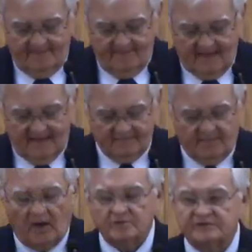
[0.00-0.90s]
Now let me
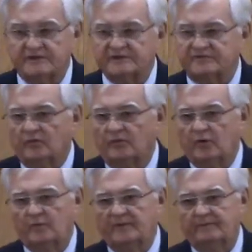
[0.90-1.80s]
pause there just for a
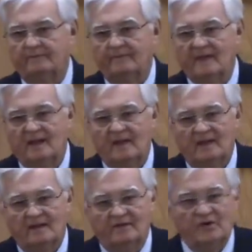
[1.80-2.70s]
moment.
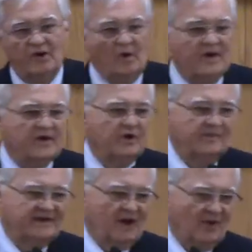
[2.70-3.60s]
You know he couldn't
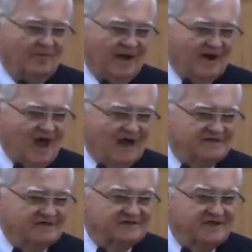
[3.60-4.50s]
be talking about
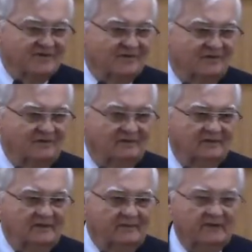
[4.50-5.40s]
knowledge in general
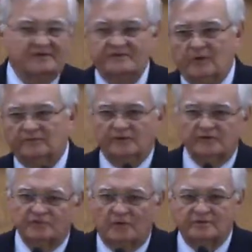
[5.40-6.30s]
because he wrote
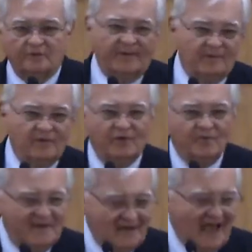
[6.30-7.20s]
those words so people could
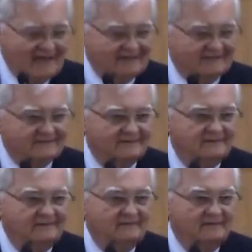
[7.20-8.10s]
be enlightened.
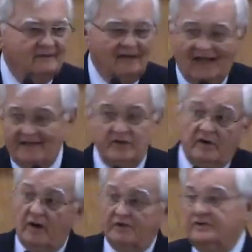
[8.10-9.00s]
And you
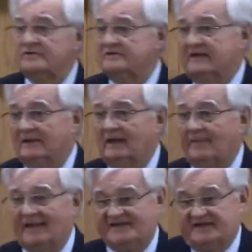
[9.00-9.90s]
know you still,
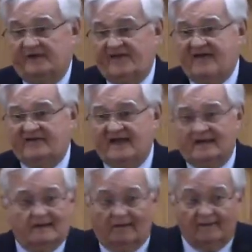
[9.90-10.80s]
it's self
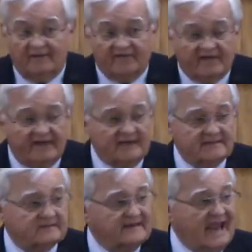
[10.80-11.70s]
evident, learn things,
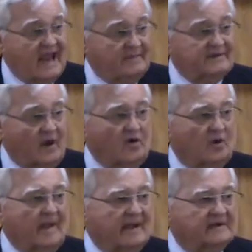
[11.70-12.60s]
so he can't be talking
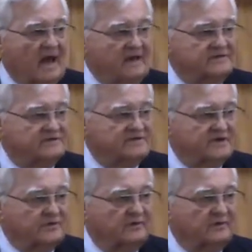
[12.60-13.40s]
about knowledge in general.